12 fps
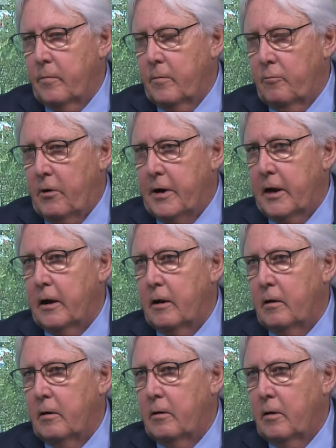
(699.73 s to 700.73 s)

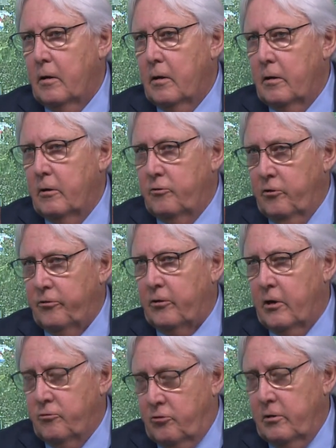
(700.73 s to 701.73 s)
running a
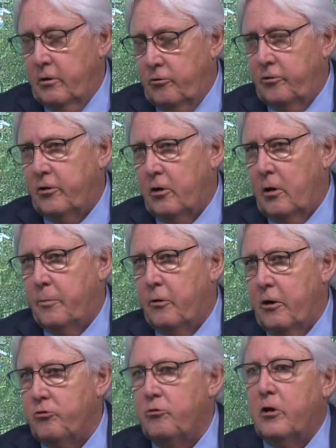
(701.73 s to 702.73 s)
logistical
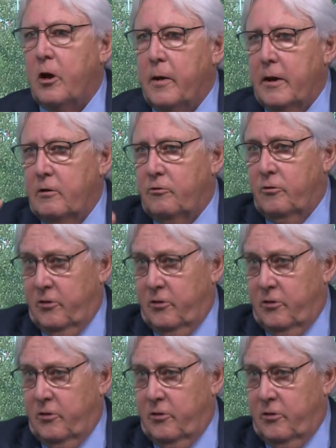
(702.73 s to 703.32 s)
operation going into